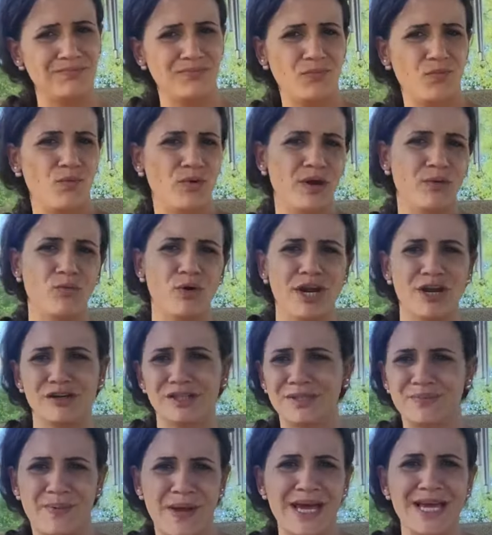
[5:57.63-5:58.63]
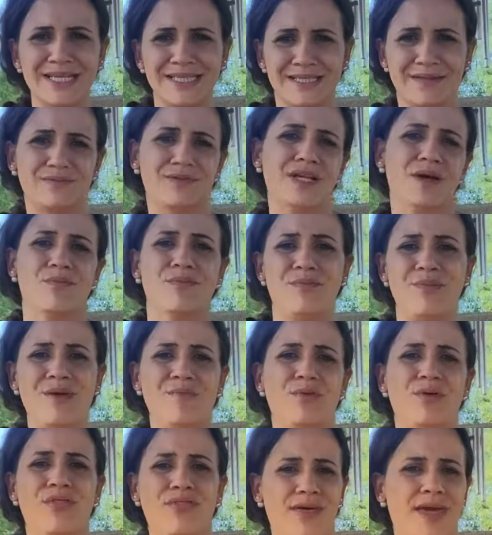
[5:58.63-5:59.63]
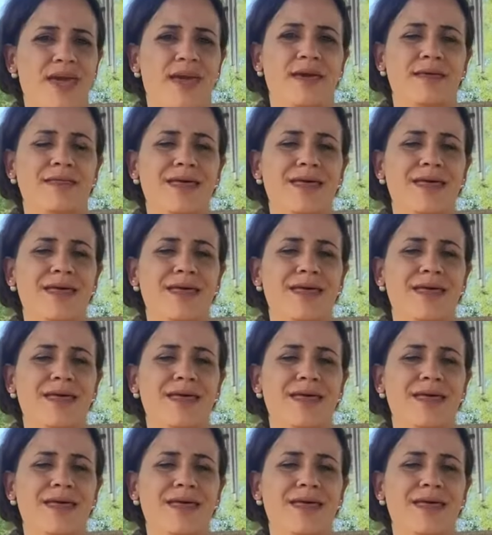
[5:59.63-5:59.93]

weird space, some people think.